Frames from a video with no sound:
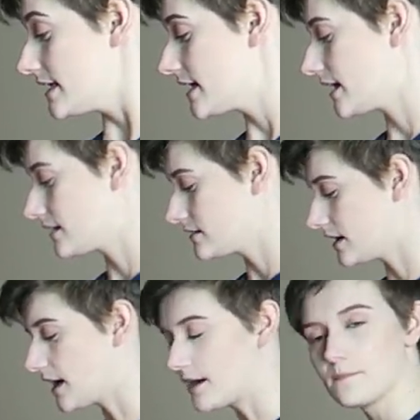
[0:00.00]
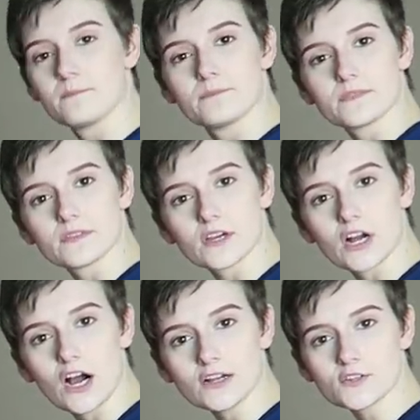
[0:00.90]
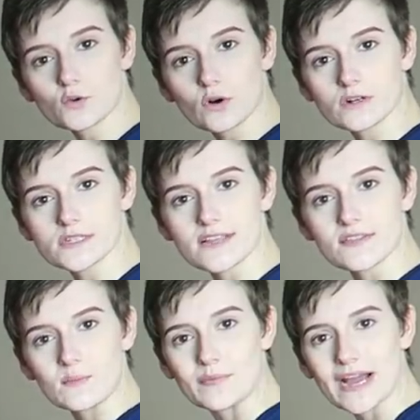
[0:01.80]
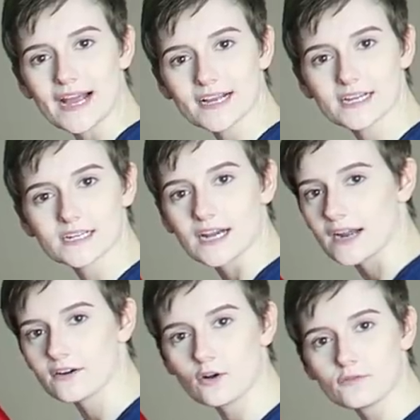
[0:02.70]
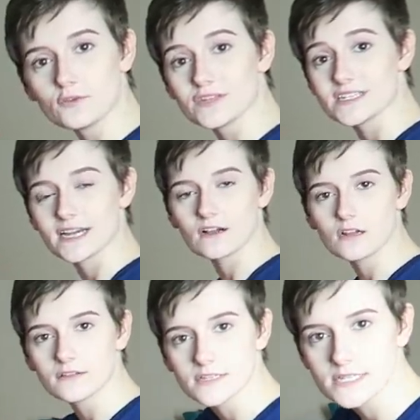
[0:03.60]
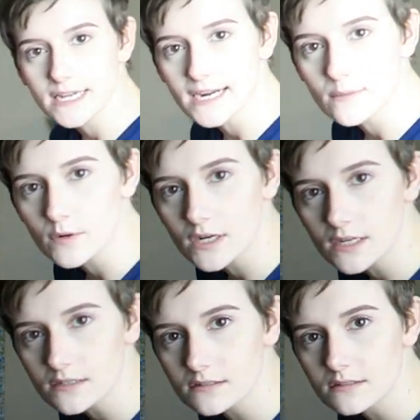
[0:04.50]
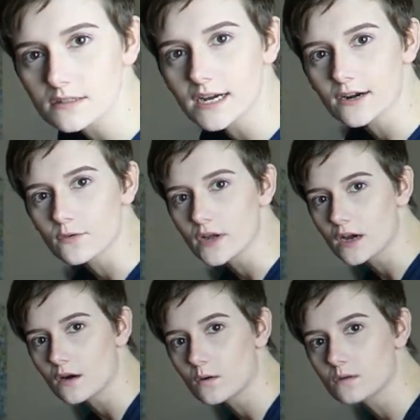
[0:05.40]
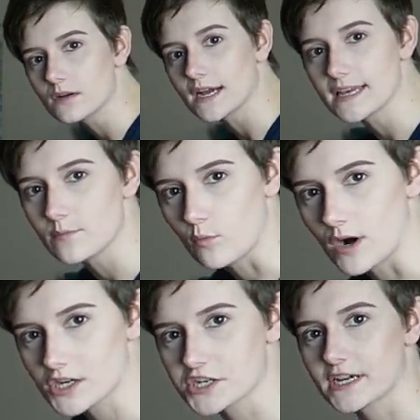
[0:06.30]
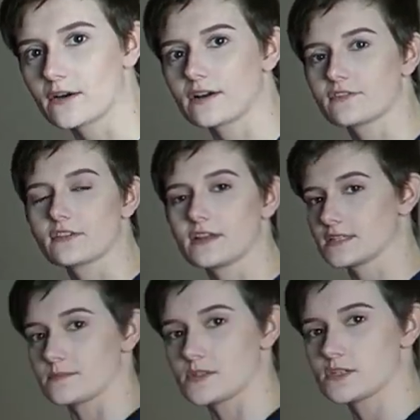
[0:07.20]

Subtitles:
Maybe. Yeah. The contours in the back, I don't know if you can tell on this camera. I don't know. I keep washing out everything because I'm